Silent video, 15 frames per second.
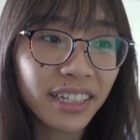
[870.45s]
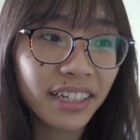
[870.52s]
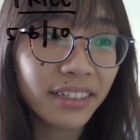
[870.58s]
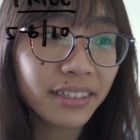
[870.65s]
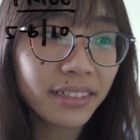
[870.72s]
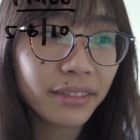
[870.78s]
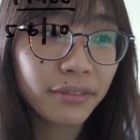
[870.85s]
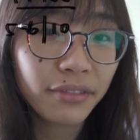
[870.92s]

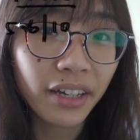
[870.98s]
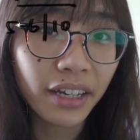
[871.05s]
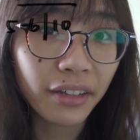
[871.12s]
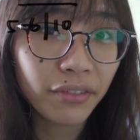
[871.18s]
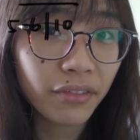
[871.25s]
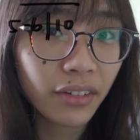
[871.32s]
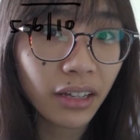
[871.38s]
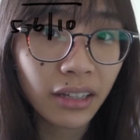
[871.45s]
6
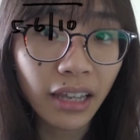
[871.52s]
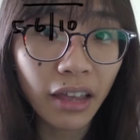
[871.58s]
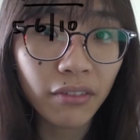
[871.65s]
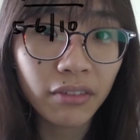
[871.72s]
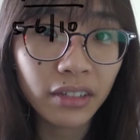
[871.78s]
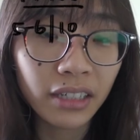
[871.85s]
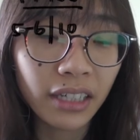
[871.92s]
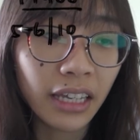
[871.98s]
5
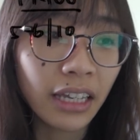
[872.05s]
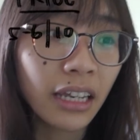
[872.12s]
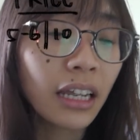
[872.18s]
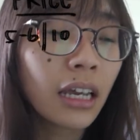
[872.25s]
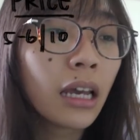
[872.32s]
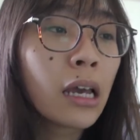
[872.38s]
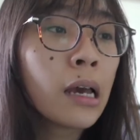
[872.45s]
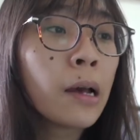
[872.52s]
never
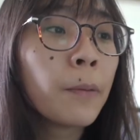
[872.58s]
again